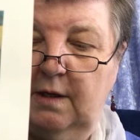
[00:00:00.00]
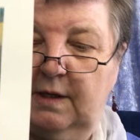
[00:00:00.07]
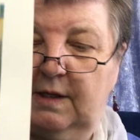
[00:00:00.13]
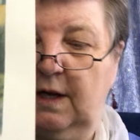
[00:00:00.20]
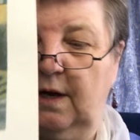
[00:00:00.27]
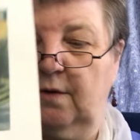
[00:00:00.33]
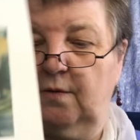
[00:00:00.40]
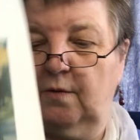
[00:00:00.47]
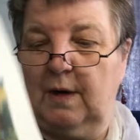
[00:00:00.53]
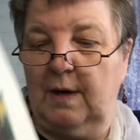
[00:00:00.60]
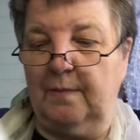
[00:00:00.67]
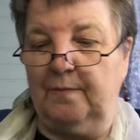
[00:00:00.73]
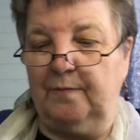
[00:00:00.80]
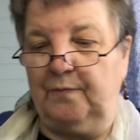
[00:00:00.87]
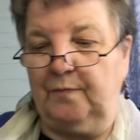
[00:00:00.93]
So
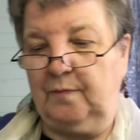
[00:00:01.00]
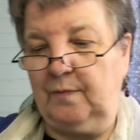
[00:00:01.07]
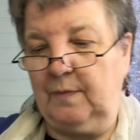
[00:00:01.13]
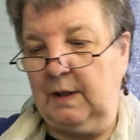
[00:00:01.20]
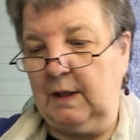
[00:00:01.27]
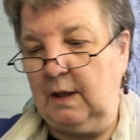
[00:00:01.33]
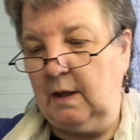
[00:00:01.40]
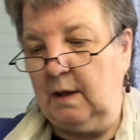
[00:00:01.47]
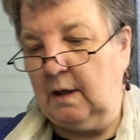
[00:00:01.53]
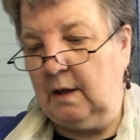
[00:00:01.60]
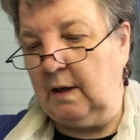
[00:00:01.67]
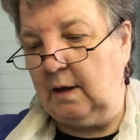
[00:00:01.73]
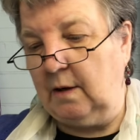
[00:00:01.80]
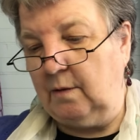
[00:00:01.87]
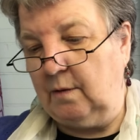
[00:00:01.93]
um,
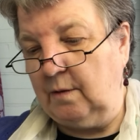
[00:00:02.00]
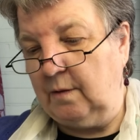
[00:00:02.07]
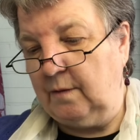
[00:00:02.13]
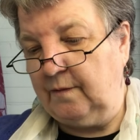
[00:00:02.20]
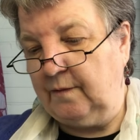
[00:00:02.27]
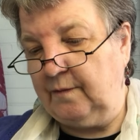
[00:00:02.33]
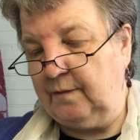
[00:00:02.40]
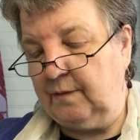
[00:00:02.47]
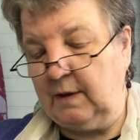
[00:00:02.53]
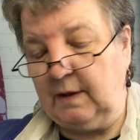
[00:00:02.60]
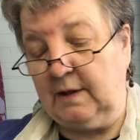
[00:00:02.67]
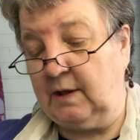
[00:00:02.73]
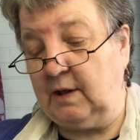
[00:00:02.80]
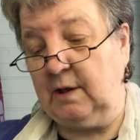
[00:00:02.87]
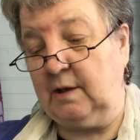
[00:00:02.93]
you know,
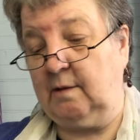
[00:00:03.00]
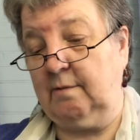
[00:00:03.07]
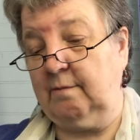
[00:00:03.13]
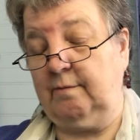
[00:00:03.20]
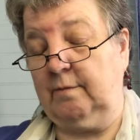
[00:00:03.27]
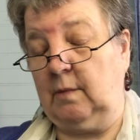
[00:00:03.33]
it just